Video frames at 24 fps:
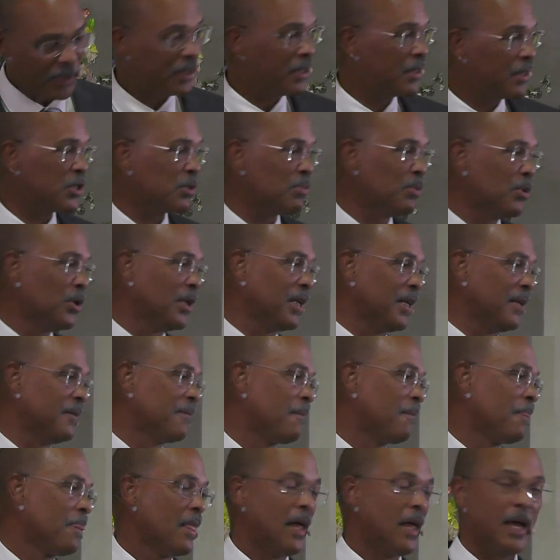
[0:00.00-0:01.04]
this morning,
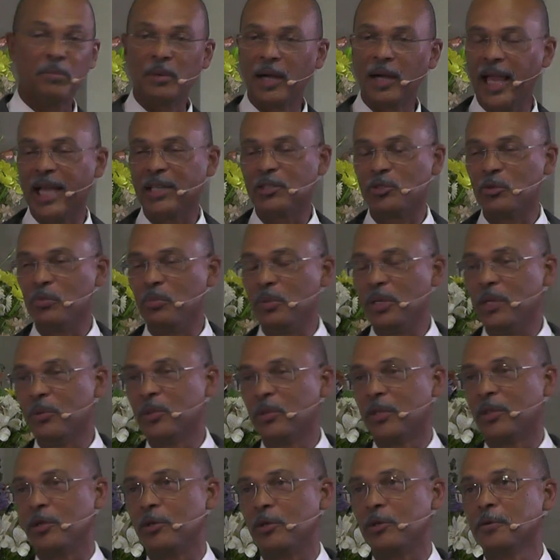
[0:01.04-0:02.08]
I'm glad to be
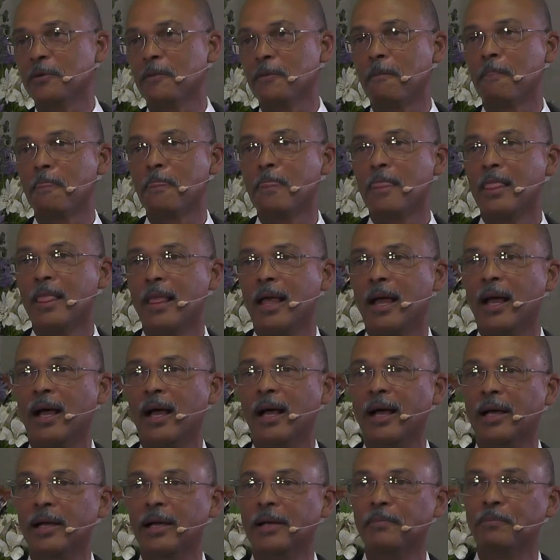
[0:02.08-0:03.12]
with you.
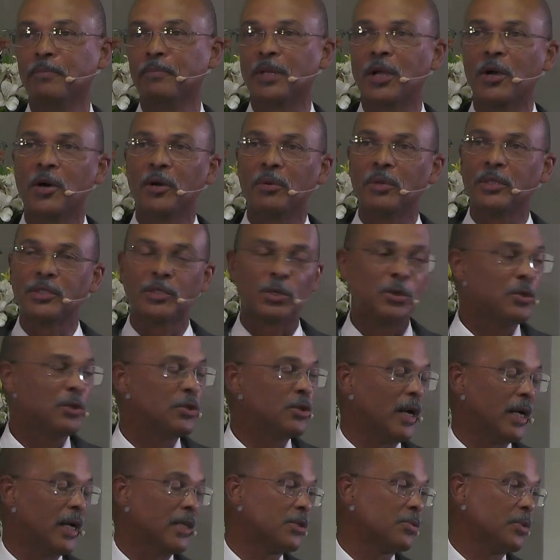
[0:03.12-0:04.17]
God was good to
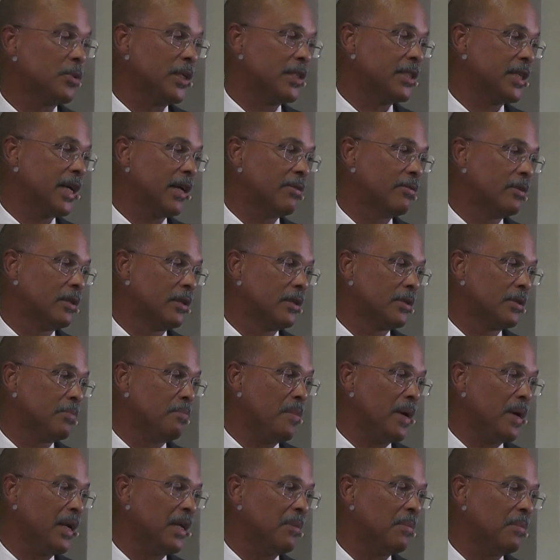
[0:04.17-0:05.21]
us. We traveled
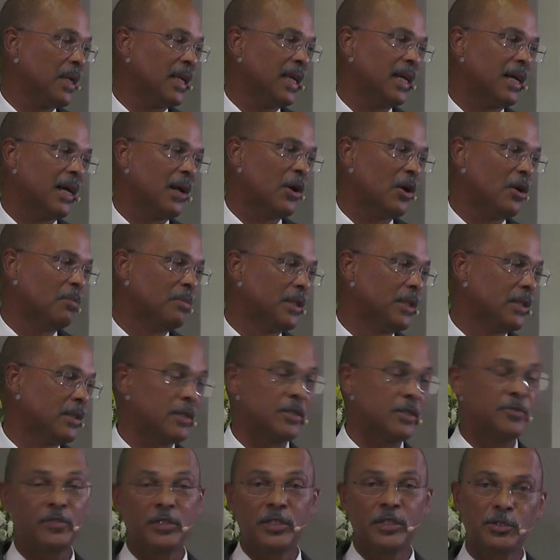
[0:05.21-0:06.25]
many, many kilometers,
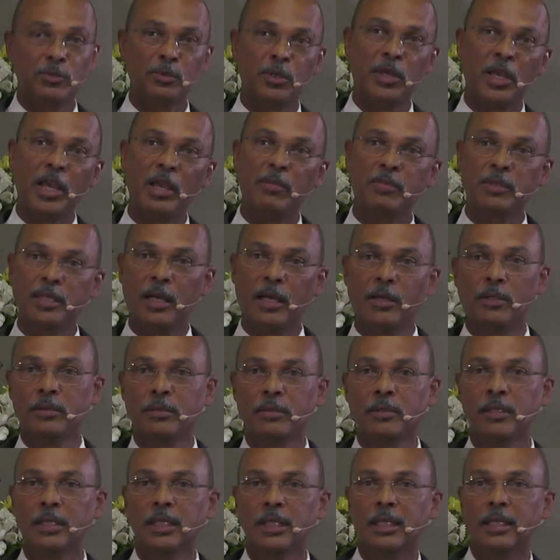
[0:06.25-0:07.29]
first to Cape Town,
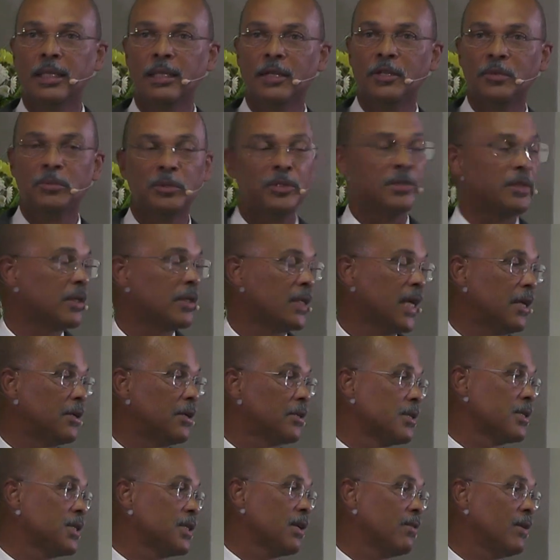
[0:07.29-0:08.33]
almost
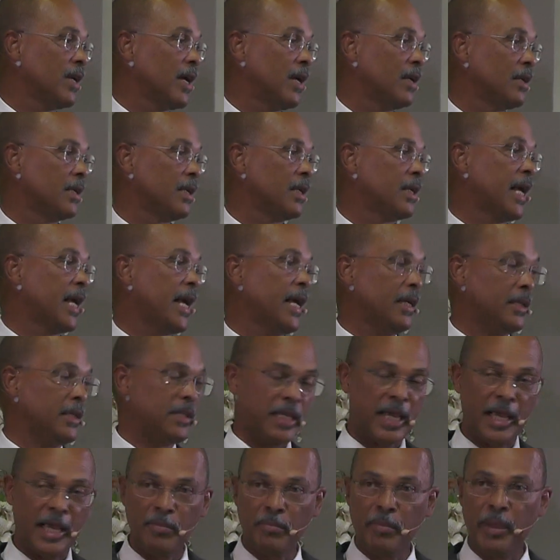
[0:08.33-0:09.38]
1,700 Ks,
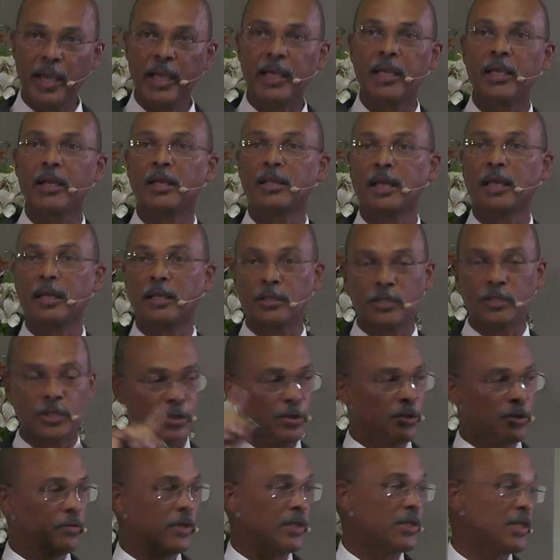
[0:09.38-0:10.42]
came back here and then
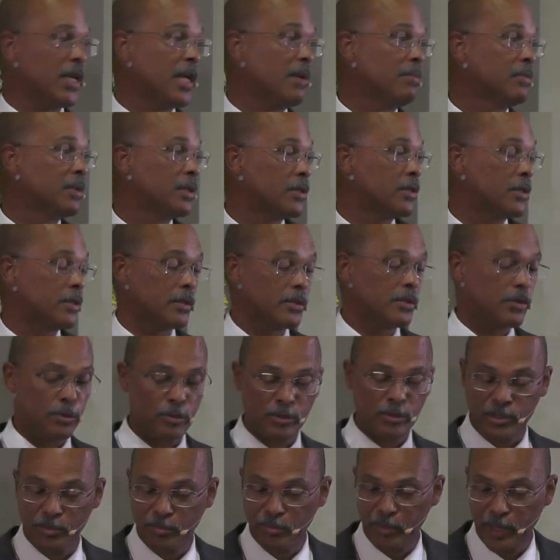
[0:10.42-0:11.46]
drove the same distance to
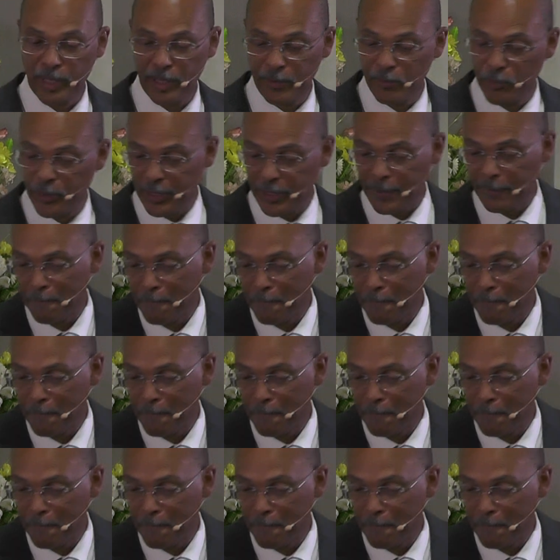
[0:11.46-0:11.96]
Zimbabwe